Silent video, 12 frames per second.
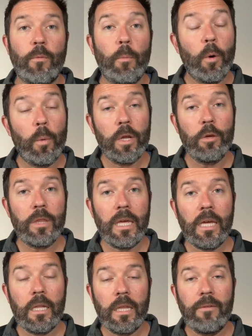But what do you
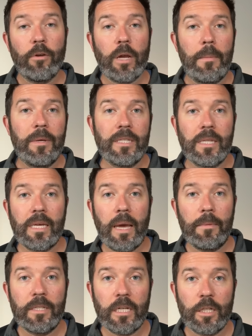think? Leave your comments in the
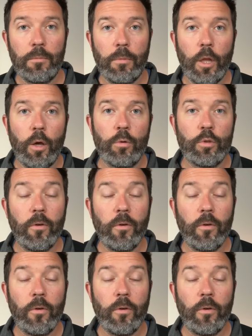comment section below.